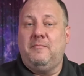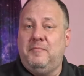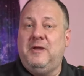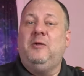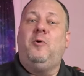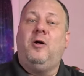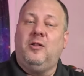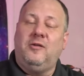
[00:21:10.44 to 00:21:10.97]

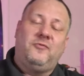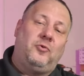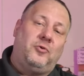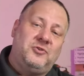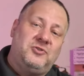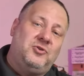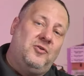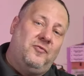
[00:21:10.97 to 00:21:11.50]
meanwhile of
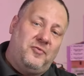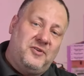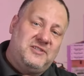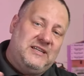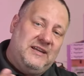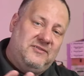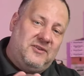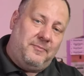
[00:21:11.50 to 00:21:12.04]
course you've
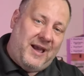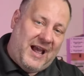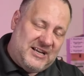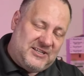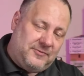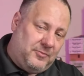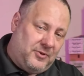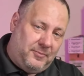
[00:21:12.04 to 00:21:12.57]
received a
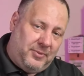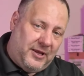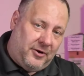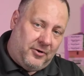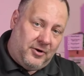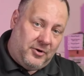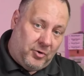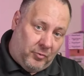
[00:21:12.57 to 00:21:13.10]
batch from the
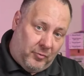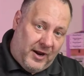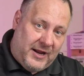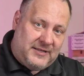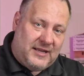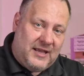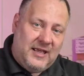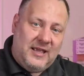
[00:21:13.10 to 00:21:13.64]
player on your
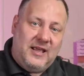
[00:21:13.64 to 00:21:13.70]
right